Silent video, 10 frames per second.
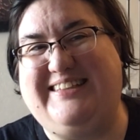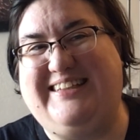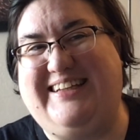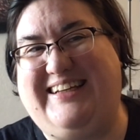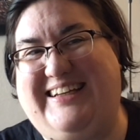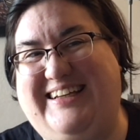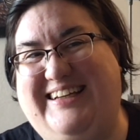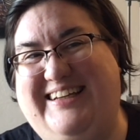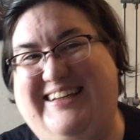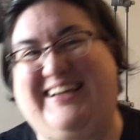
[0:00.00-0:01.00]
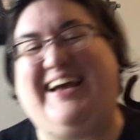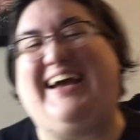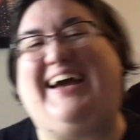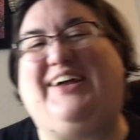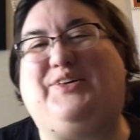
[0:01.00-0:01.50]

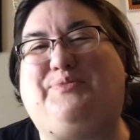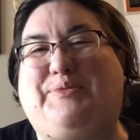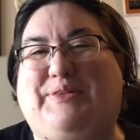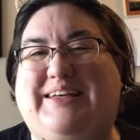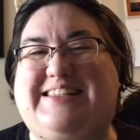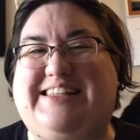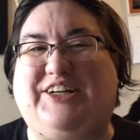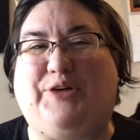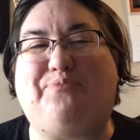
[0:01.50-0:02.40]
I know people like seeing her.